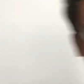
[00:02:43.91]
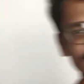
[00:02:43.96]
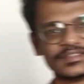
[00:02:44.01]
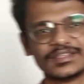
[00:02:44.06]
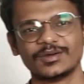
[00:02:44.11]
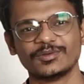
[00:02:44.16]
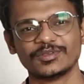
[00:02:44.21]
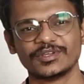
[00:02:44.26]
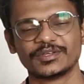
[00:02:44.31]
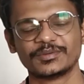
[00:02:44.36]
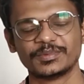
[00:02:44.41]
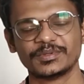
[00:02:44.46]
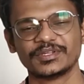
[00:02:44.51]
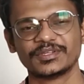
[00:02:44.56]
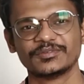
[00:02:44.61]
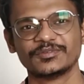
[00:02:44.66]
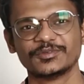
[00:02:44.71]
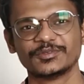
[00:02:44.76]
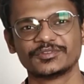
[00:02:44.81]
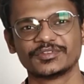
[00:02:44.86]
Now let me
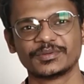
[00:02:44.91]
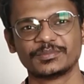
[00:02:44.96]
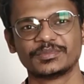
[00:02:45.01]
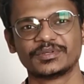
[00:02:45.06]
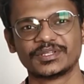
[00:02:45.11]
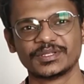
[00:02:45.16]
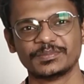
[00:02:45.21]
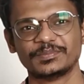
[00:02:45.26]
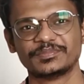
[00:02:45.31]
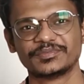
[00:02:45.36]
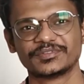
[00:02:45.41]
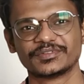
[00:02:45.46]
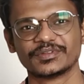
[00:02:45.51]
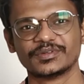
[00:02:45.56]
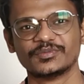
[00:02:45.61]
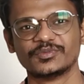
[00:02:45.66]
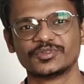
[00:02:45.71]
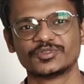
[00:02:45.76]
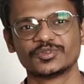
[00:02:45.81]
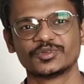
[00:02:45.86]
give you some tips
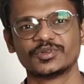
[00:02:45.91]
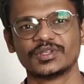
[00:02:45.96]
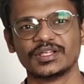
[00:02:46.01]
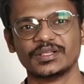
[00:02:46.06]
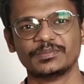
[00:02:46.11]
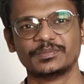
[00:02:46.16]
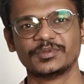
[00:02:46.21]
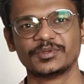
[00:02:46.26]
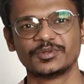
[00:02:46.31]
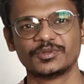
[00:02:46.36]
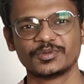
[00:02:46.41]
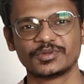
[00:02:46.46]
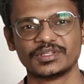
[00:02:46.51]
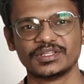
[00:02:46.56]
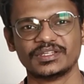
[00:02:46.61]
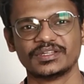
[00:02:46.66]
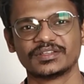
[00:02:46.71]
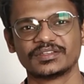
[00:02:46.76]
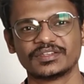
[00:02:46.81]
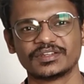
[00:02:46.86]
which would help you to
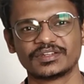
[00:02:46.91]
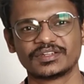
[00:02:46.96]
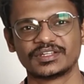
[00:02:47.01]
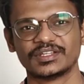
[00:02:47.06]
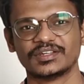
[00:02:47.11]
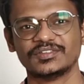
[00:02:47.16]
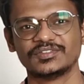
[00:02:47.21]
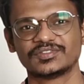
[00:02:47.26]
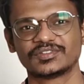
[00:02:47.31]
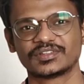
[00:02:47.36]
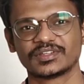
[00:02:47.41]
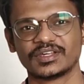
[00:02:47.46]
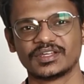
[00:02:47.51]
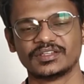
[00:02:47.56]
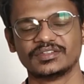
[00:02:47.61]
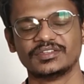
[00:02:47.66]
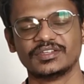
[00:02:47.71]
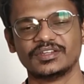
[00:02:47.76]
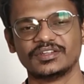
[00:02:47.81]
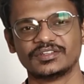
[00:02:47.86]
clear the test
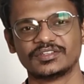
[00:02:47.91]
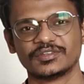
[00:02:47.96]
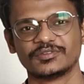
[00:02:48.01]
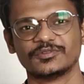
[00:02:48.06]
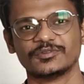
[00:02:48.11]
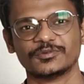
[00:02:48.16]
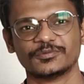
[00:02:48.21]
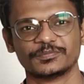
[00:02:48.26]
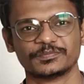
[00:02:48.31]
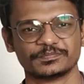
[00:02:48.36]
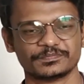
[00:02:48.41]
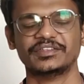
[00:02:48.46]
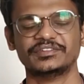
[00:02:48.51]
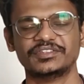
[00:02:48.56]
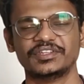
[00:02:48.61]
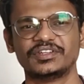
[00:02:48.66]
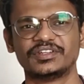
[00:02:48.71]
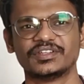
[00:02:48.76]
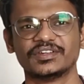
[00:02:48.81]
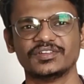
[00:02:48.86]
and the interview. In
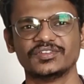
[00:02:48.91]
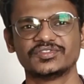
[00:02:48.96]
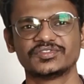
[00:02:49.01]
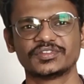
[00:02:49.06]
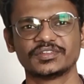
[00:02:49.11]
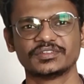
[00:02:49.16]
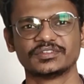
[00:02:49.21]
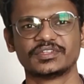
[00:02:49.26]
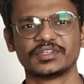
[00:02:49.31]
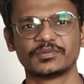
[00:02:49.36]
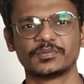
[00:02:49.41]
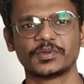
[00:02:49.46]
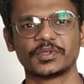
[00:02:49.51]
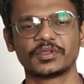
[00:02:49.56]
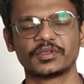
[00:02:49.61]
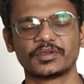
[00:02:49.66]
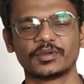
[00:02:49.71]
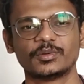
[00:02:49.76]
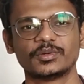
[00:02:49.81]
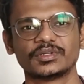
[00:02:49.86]
the test, there were
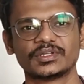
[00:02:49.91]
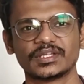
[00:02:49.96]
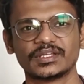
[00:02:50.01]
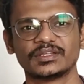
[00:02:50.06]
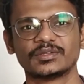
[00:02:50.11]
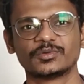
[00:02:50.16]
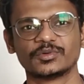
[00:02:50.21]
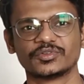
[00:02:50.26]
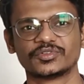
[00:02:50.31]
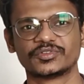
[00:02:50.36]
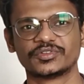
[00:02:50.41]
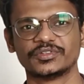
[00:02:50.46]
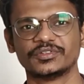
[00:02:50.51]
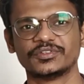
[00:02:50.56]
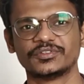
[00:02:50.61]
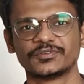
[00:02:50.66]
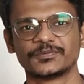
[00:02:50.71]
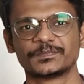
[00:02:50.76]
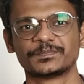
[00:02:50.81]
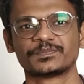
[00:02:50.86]
around 10
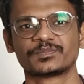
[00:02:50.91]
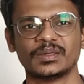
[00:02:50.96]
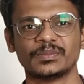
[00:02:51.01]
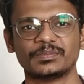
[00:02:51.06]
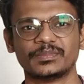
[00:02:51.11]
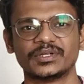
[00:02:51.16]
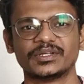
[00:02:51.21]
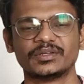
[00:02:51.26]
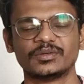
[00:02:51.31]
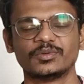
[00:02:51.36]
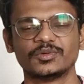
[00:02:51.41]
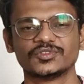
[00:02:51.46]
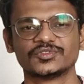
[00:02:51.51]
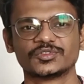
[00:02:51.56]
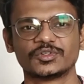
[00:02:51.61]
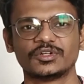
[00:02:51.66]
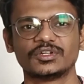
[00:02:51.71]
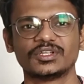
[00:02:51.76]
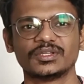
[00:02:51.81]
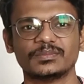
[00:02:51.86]
questions, but it was
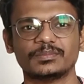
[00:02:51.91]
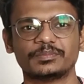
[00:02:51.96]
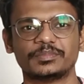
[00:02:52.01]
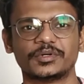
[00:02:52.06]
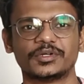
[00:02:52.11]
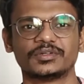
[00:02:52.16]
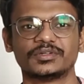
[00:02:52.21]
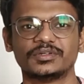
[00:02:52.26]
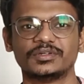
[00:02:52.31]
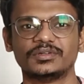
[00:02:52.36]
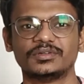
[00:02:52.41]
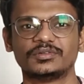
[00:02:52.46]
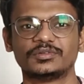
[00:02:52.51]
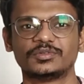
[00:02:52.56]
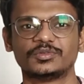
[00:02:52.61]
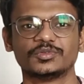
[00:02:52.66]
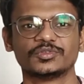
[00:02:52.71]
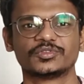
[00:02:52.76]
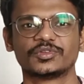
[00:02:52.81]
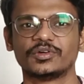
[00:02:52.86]
not
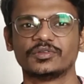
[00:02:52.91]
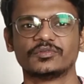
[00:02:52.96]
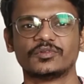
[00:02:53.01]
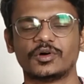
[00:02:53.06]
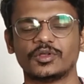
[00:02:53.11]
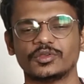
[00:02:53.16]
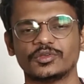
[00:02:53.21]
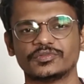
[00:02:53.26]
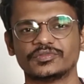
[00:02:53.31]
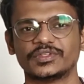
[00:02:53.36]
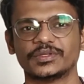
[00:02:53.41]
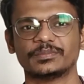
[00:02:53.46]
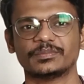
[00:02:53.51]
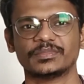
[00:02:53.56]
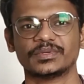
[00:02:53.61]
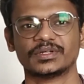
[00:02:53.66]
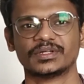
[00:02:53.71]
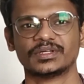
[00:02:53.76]
important to solve all of them.